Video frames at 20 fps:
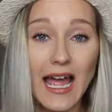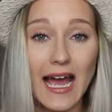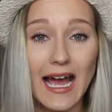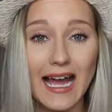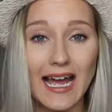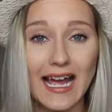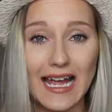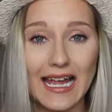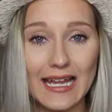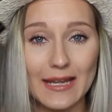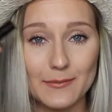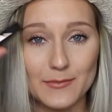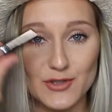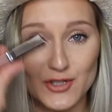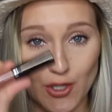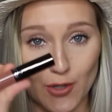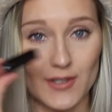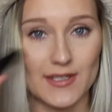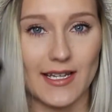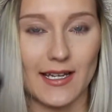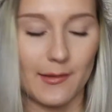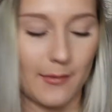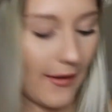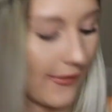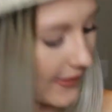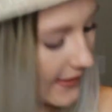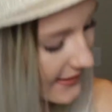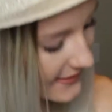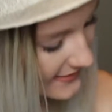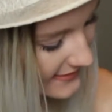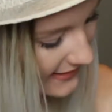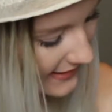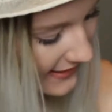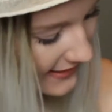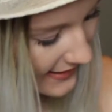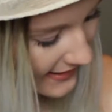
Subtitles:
I am so excited about this.